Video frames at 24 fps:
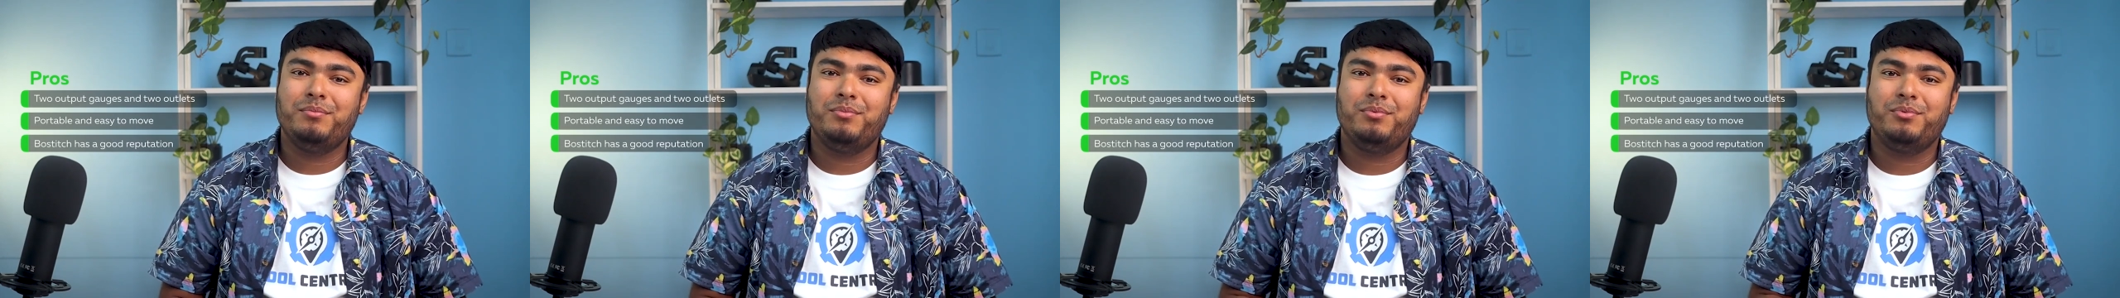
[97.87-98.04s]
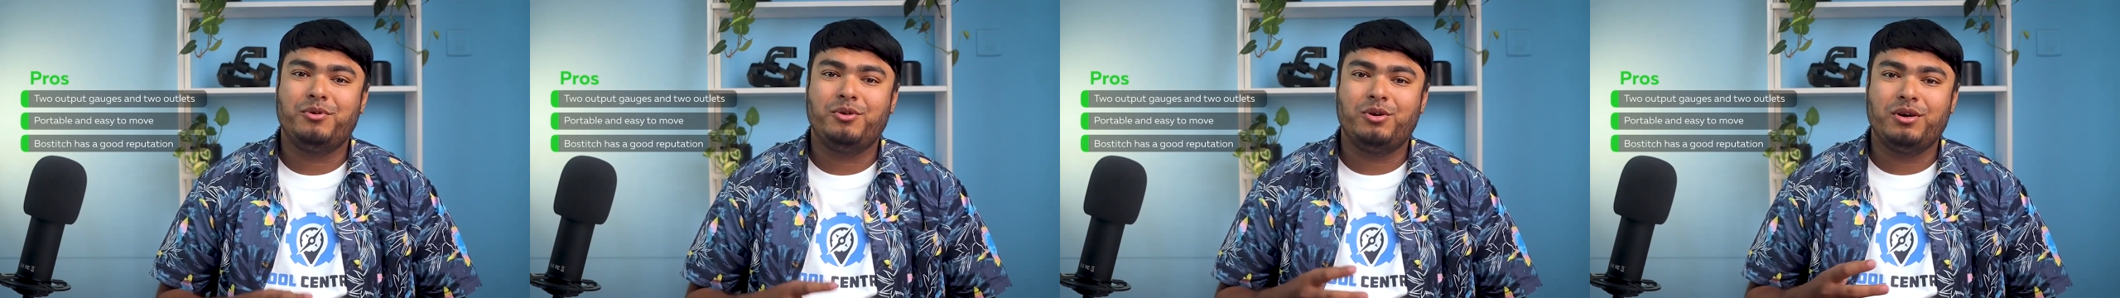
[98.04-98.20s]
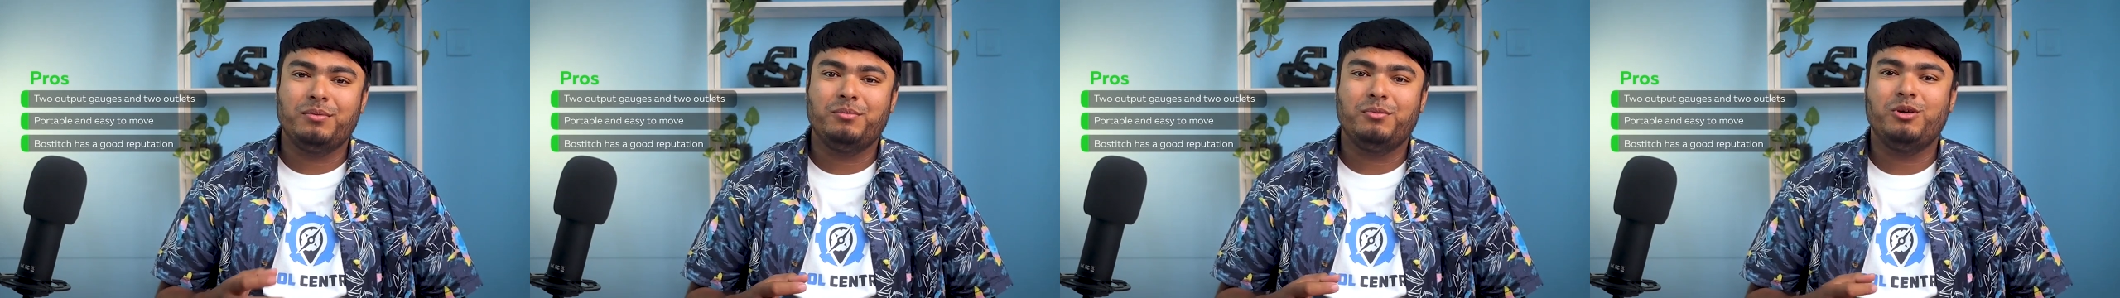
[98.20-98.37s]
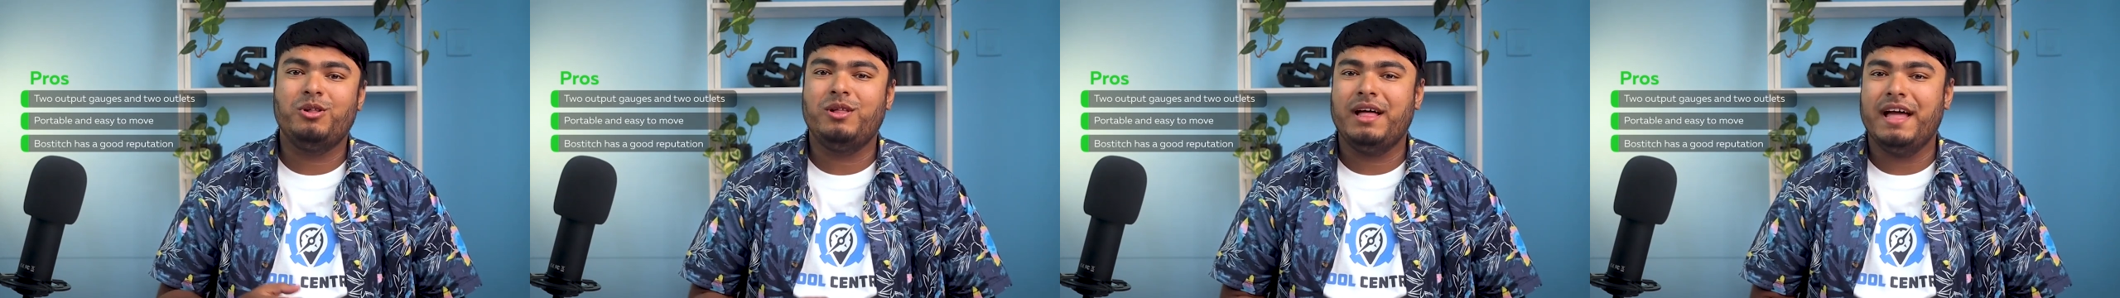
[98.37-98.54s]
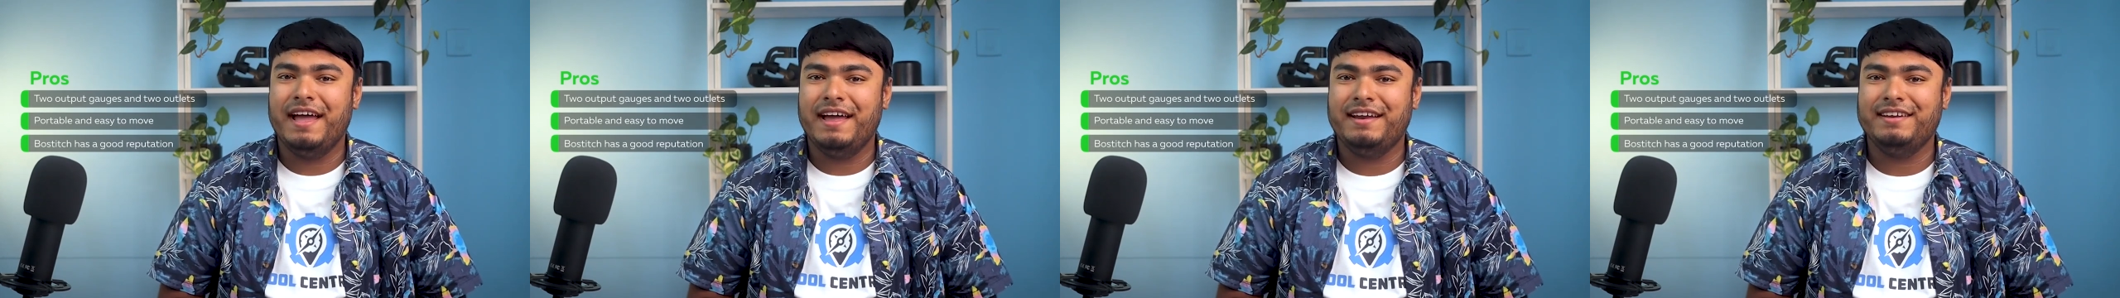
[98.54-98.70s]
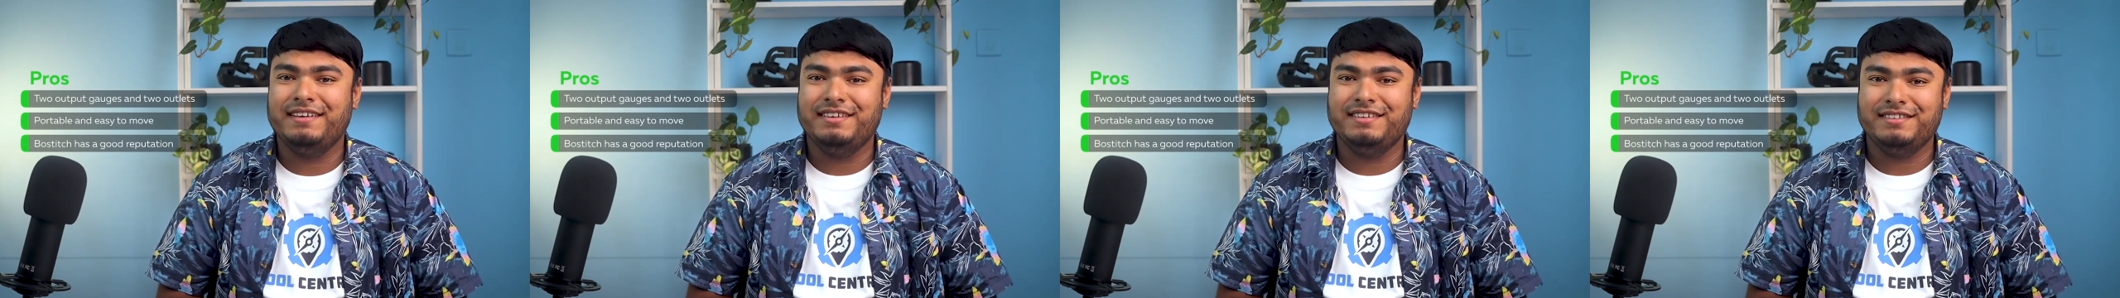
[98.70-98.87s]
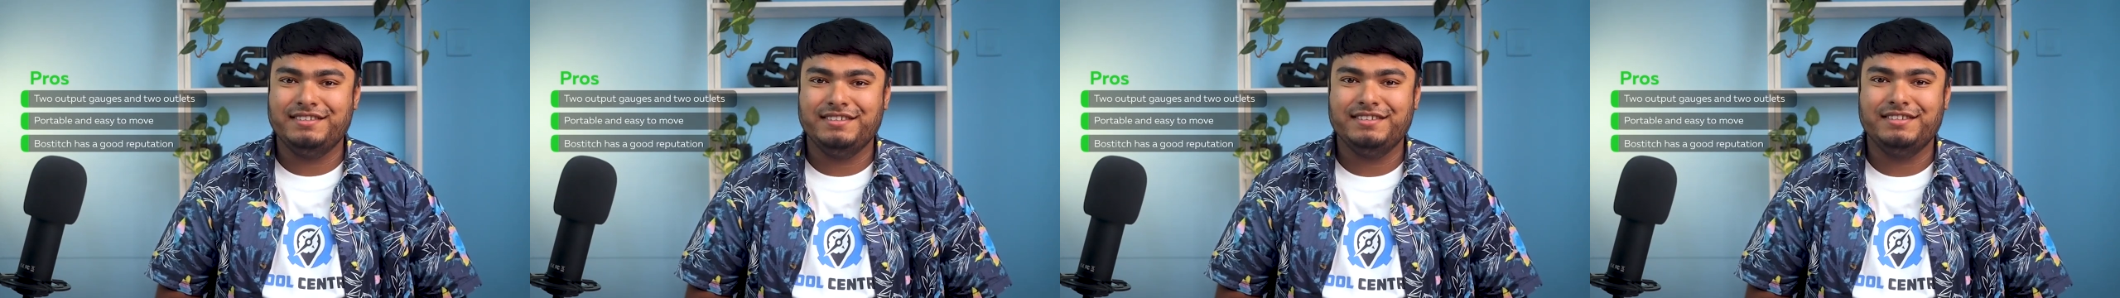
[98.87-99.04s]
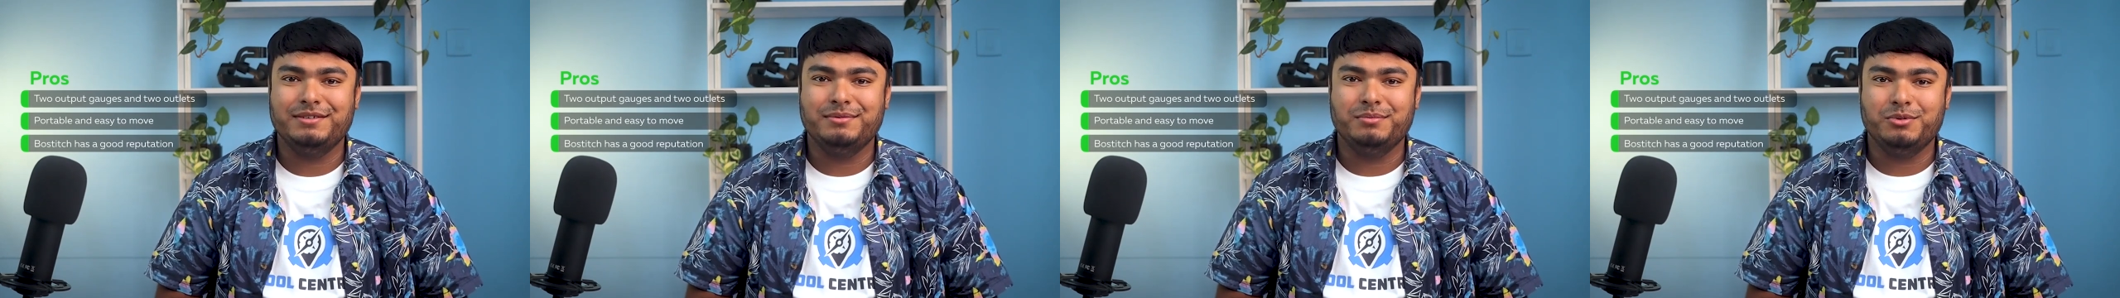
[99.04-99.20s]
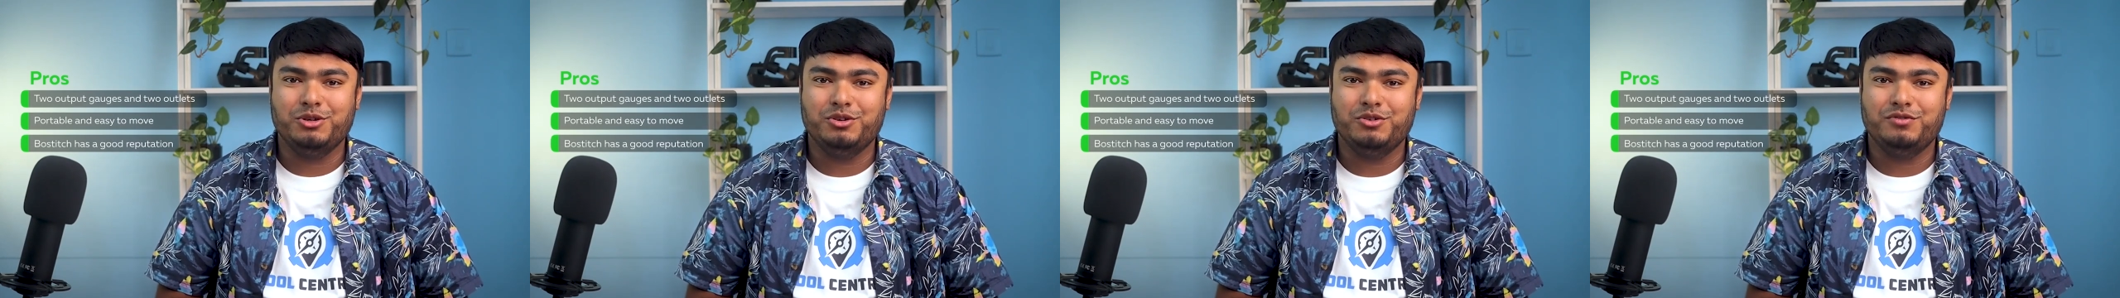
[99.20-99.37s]
portable and easy
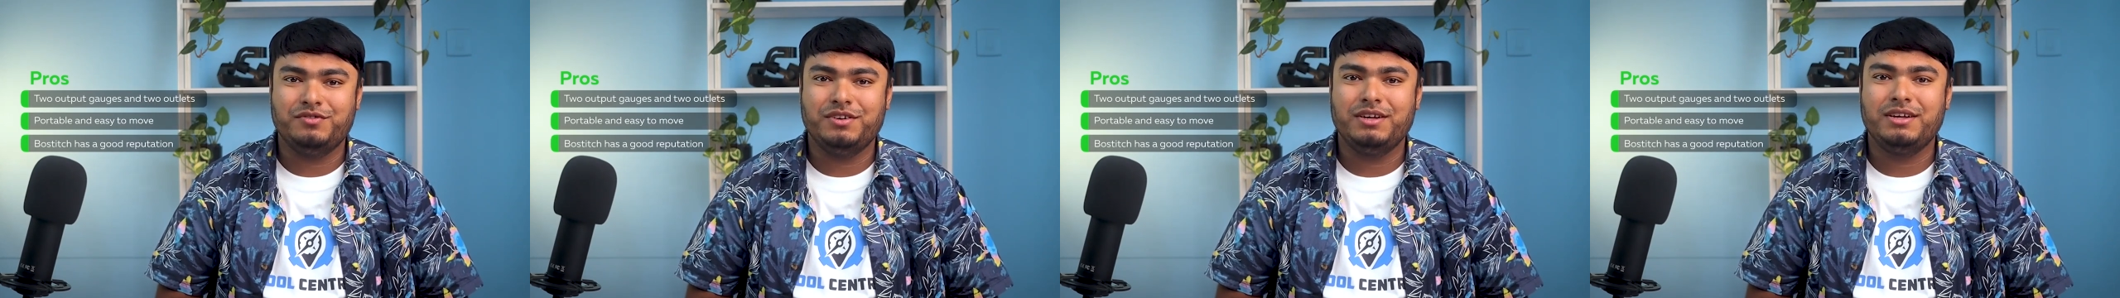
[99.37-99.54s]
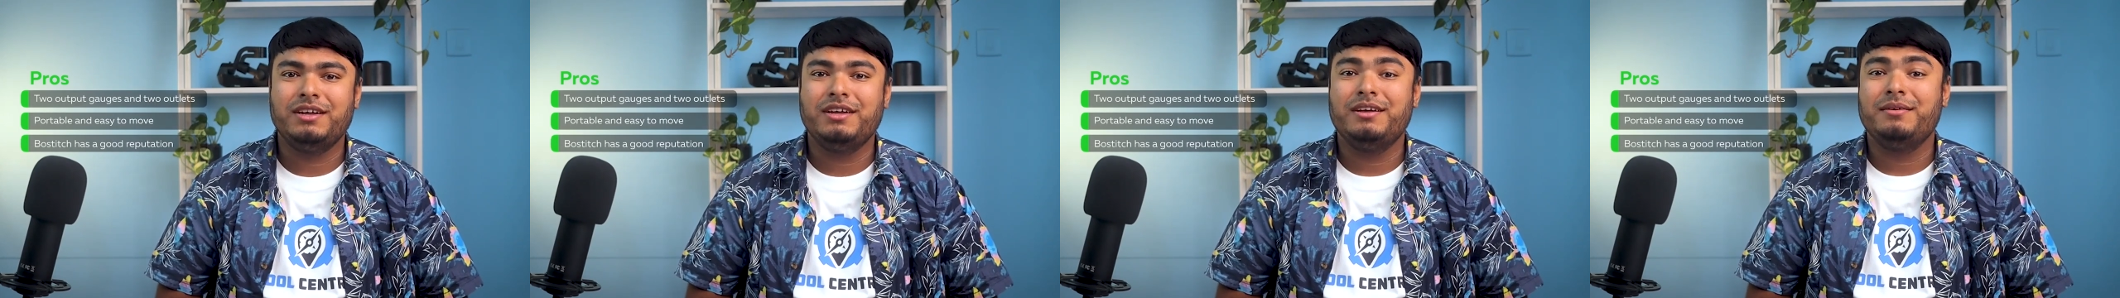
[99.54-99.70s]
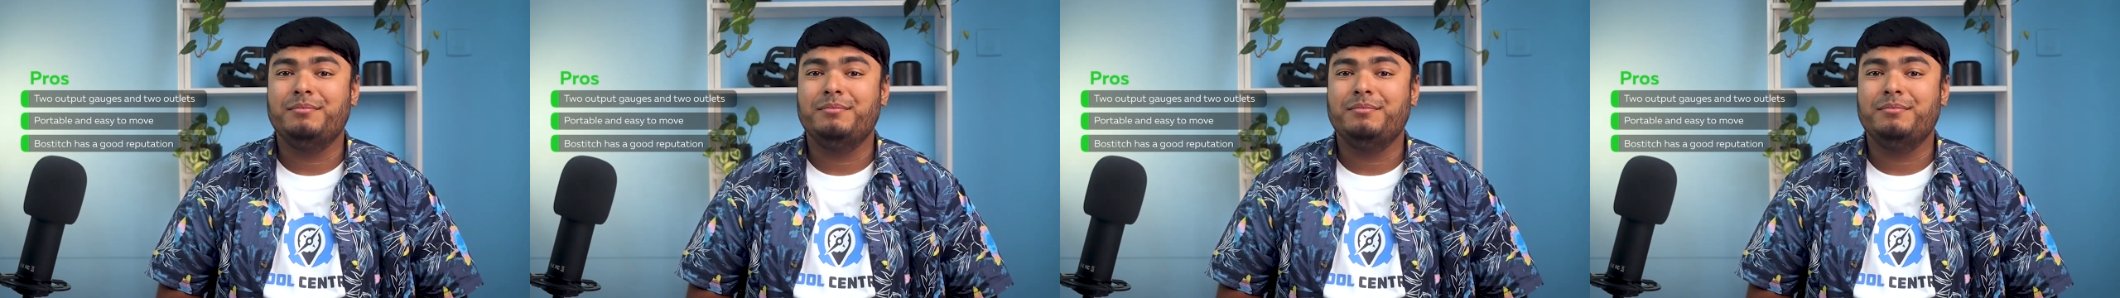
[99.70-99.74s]
to move,